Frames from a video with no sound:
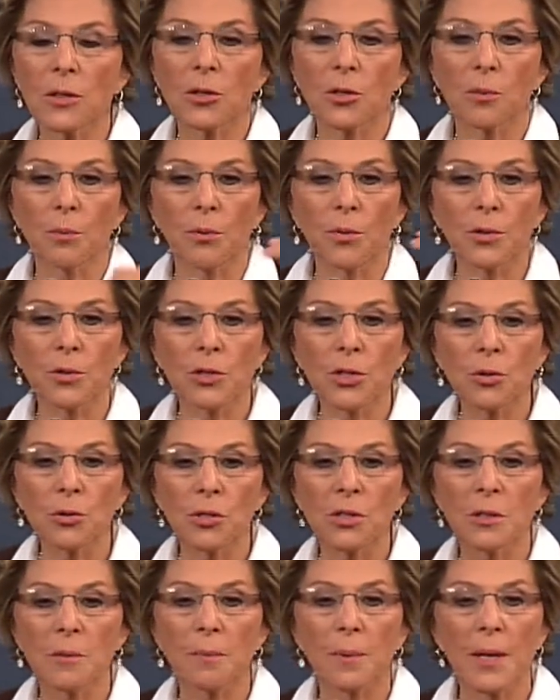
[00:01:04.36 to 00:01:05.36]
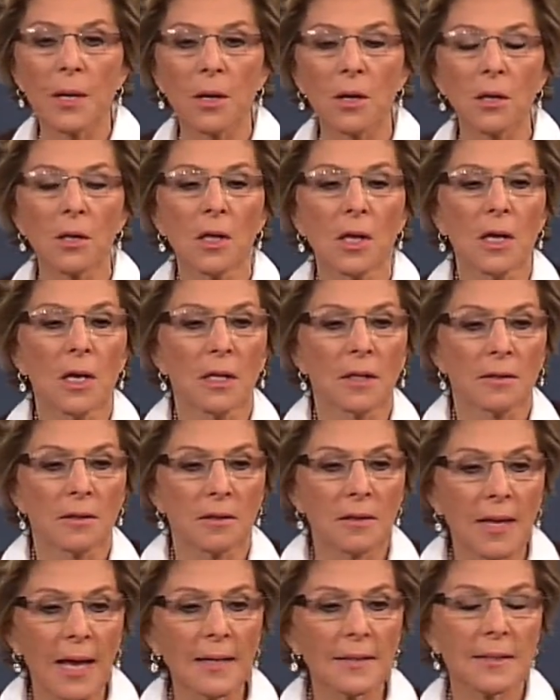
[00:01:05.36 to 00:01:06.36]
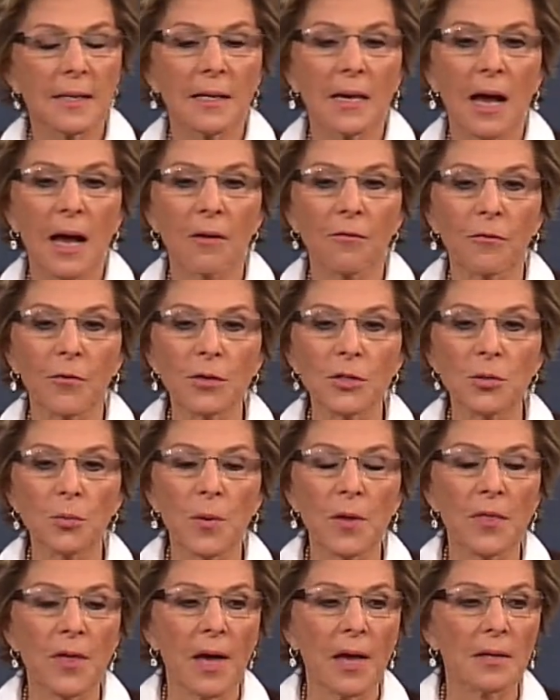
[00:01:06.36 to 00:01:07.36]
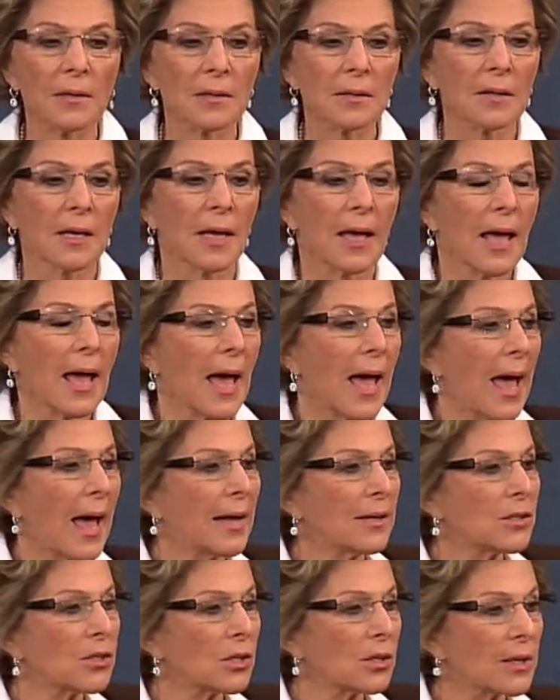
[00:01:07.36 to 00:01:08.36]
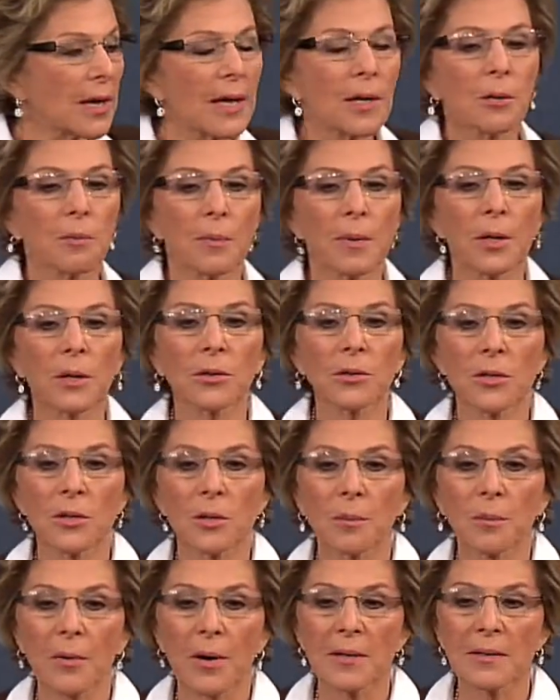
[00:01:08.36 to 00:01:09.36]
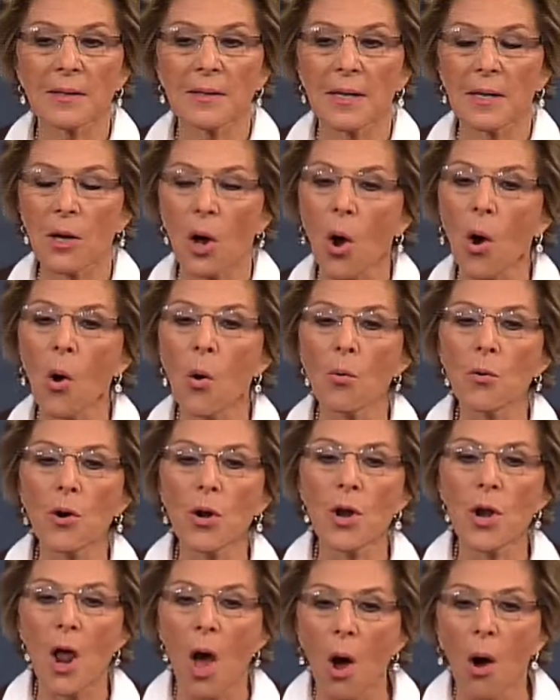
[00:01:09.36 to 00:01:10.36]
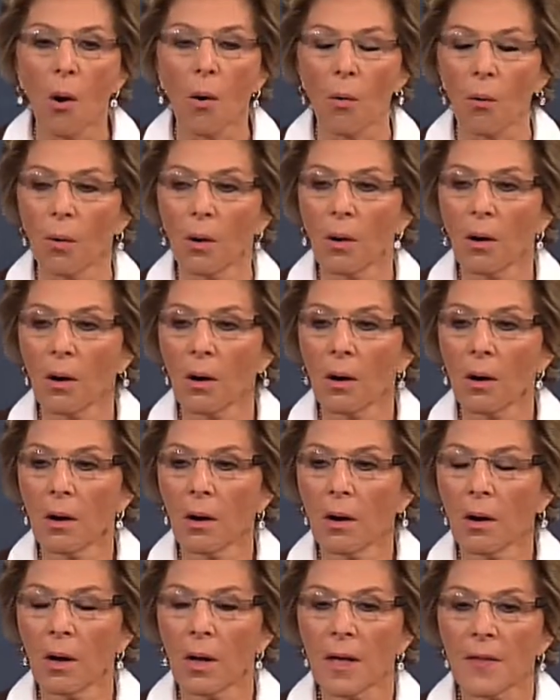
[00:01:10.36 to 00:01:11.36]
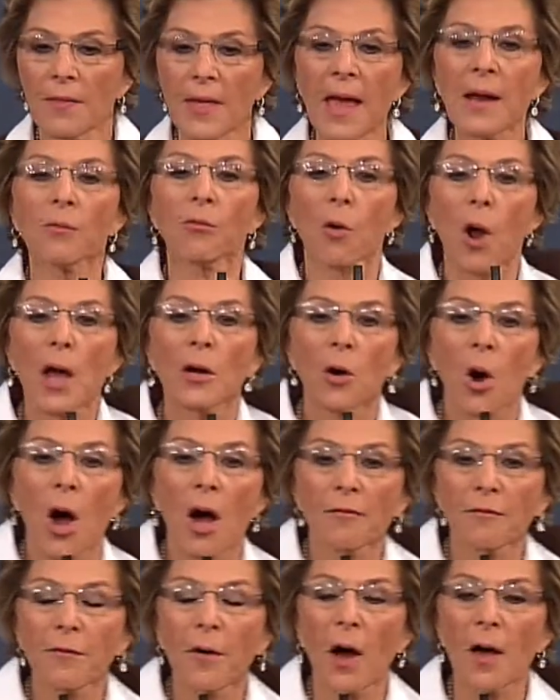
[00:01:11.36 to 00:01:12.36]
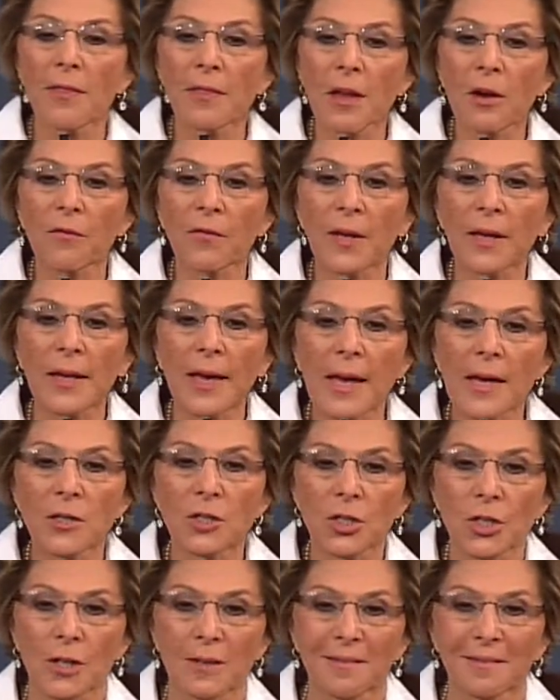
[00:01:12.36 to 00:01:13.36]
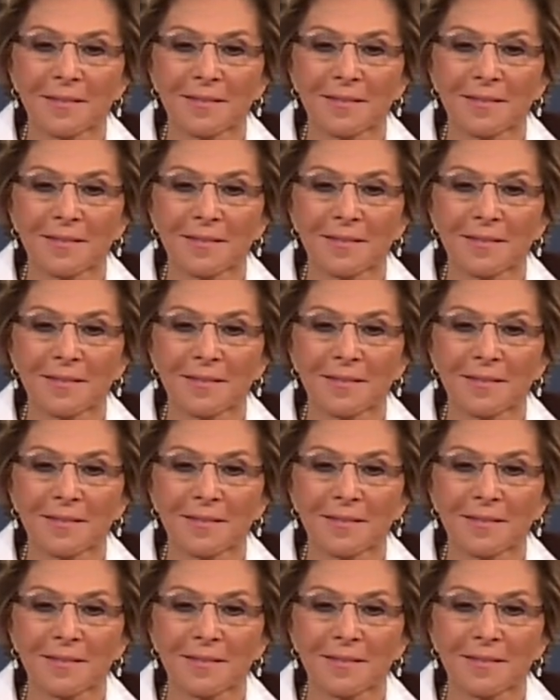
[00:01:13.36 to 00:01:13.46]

to produce a bill, to get to conference with us, and to get a bill to the president. Oh, no. They run off on their vacation